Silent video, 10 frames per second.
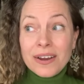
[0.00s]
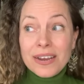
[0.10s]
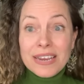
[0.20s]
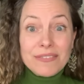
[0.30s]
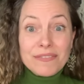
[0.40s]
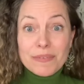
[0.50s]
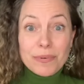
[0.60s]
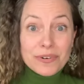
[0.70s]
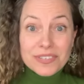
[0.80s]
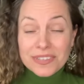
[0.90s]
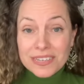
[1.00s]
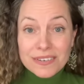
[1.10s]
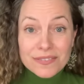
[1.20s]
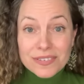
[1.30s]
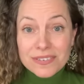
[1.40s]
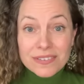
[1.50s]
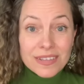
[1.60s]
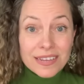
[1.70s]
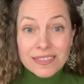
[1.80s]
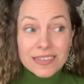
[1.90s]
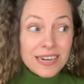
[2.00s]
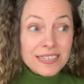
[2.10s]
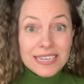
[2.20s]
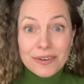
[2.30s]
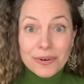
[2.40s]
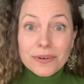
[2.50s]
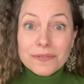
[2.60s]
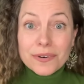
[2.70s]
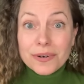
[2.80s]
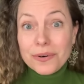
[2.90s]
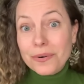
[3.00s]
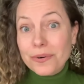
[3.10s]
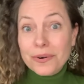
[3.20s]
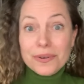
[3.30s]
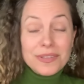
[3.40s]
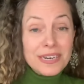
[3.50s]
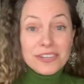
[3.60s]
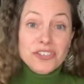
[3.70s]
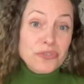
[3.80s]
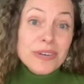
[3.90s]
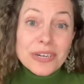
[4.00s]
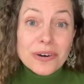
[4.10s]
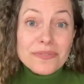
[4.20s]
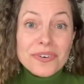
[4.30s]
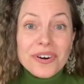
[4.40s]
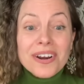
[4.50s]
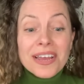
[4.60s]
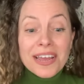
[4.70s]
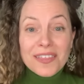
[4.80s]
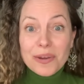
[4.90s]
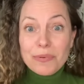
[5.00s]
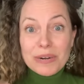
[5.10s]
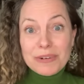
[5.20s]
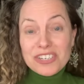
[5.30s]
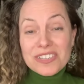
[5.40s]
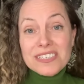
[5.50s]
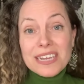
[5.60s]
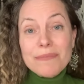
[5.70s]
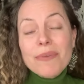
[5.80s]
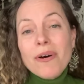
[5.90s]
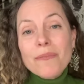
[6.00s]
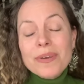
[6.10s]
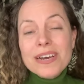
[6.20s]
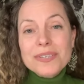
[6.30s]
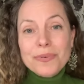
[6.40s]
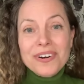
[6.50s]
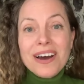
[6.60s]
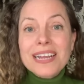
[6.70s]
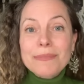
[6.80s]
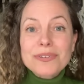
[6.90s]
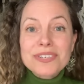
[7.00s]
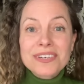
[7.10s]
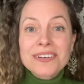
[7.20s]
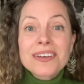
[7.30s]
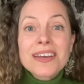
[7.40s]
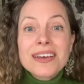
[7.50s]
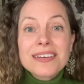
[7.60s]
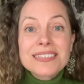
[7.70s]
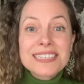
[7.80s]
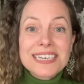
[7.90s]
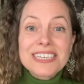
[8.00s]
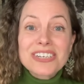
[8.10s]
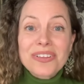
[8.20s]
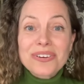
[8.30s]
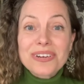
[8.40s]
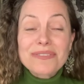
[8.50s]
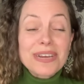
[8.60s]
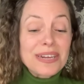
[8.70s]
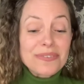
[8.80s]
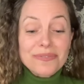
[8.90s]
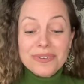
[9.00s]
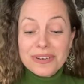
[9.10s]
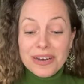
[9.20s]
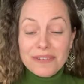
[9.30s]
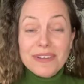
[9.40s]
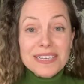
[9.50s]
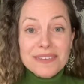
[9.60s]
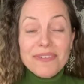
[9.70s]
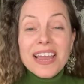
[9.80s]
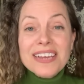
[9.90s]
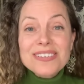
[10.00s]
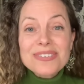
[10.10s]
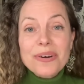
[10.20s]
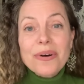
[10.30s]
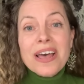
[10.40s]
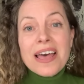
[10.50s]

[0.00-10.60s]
even if the person lives like the next town over or the next street over, they're pretty much in the same boat because we're not able to see each other in face to face. So